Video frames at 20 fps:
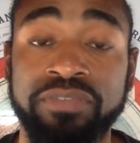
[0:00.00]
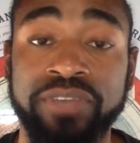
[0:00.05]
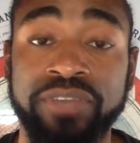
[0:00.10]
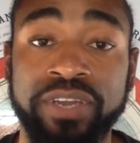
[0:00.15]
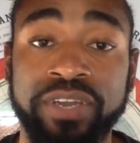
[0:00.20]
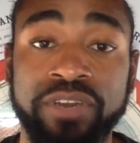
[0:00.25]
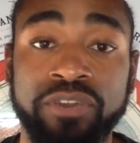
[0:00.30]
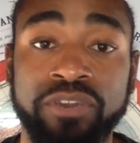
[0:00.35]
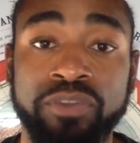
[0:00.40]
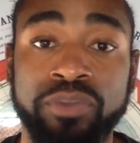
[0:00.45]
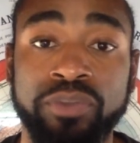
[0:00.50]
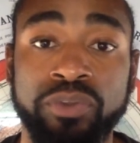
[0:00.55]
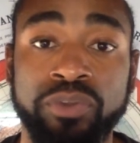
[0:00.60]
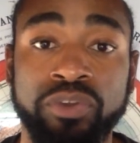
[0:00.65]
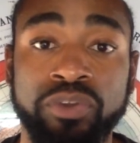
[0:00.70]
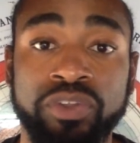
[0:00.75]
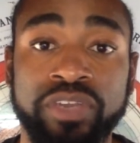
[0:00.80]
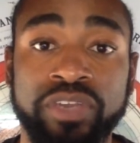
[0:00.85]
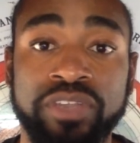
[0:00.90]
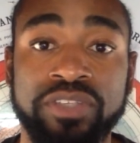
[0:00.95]
in the flat earth
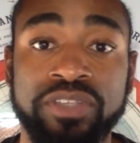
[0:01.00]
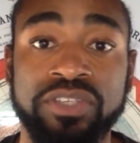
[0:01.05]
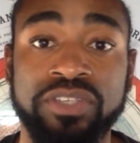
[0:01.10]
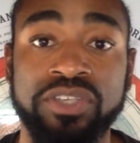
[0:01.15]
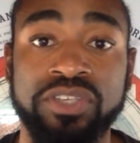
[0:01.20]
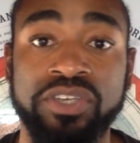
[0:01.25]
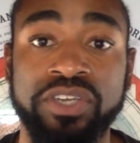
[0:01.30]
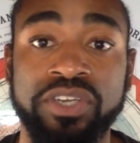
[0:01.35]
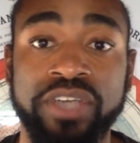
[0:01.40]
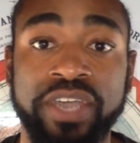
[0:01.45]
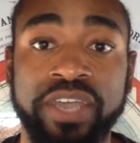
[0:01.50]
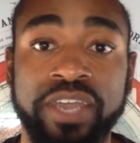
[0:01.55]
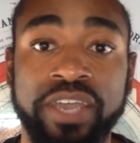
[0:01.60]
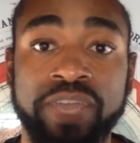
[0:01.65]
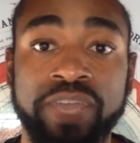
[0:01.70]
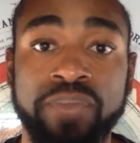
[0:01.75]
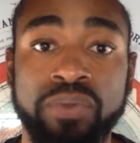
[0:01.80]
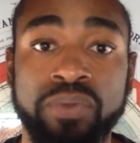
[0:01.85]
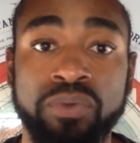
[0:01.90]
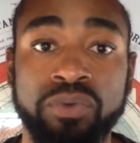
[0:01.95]
community that the sun
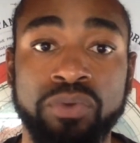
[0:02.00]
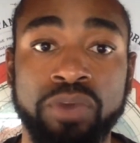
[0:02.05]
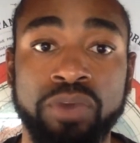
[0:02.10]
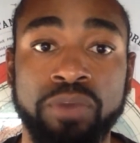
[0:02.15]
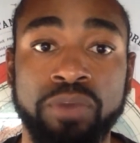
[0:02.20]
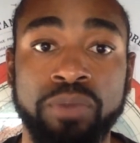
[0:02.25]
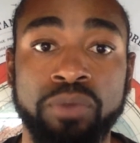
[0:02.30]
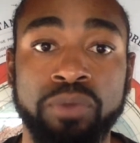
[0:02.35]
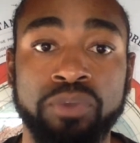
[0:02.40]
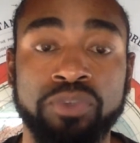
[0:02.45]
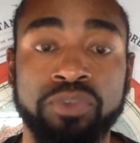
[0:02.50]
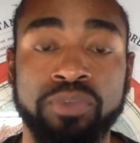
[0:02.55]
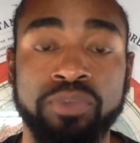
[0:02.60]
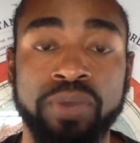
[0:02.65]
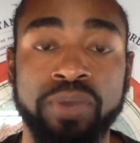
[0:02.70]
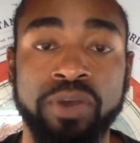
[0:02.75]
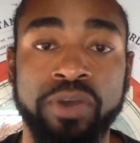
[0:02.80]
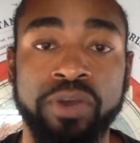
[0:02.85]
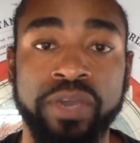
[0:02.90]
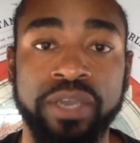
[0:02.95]
and moon are both
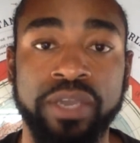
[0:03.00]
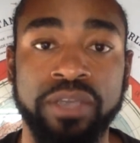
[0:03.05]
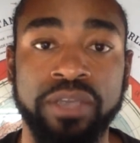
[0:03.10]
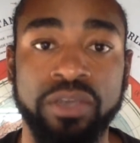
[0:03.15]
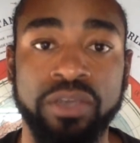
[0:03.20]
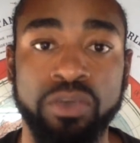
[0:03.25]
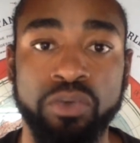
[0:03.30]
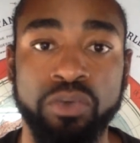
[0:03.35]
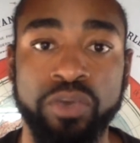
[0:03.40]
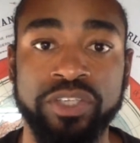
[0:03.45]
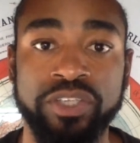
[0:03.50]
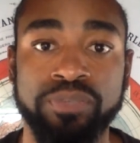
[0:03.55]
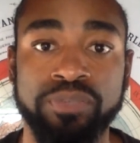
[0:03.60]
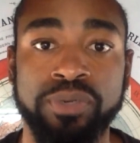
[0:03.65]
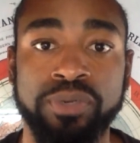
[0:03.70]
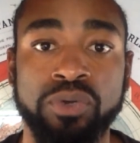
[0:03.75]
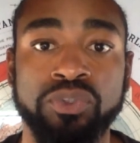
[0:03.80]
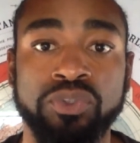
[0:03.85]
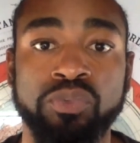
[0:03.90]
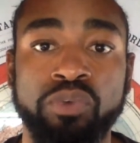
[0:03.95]
small and local
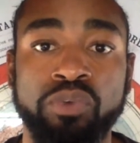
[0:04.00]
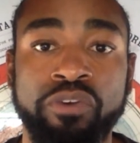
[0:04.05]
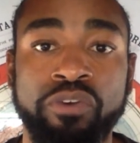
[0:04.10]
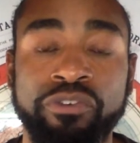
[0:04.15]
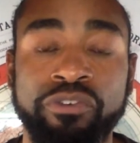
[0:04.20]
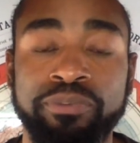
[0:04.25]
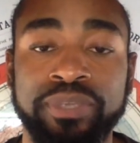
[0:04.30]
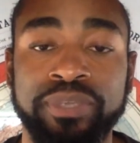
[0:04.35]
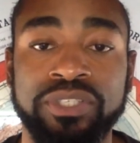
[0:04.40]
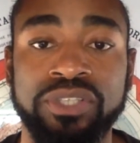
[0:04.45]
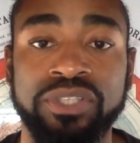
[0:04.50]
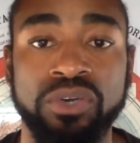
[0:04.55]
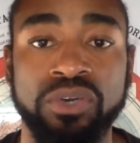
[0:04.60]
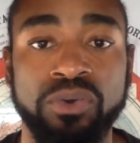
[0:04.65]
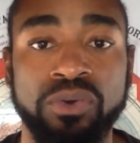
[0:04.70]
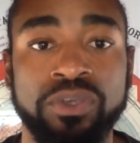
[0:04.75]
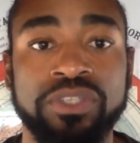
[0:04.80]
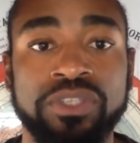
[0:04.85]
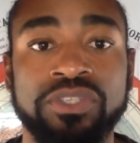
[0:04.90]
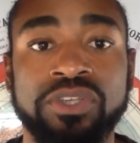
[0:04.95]
as opposed to what we've been
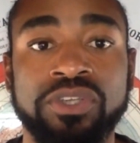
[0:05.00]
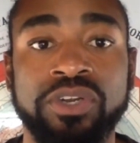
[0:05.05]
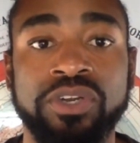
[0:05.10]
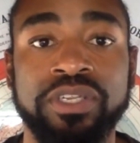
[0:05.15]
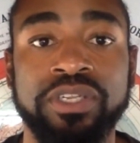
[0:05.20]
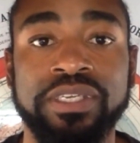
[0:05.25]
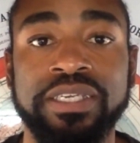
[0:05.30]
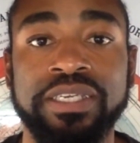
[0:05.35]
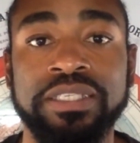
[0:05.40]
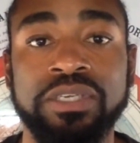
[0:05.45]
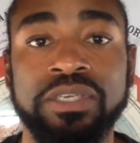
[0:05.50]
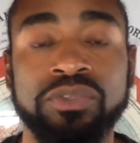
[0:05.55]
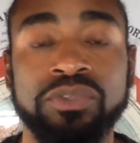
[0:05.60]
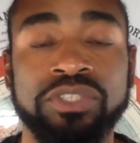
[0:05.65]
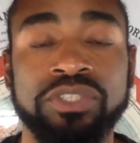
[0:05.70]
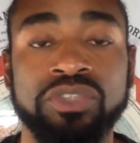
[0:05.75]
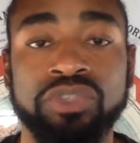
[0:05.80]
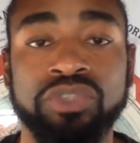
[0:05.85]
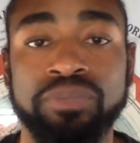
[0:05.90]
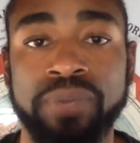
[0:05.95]
told concerning the
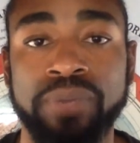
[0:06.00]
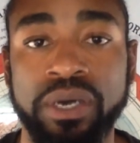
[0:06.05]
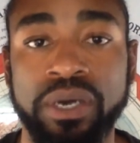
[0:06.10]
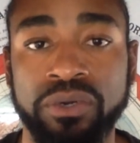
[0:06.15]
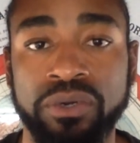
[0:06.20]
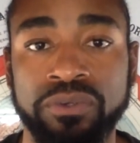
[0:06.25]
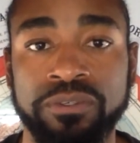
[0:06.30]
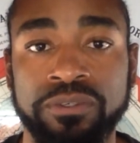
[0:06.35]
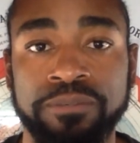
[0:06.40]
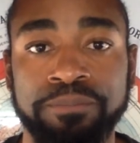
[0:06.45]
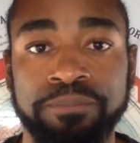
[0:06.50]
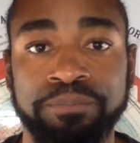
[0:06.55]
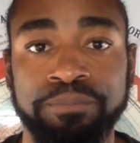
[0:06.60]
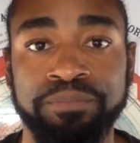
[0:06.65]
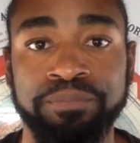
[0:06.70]
heliocentric model.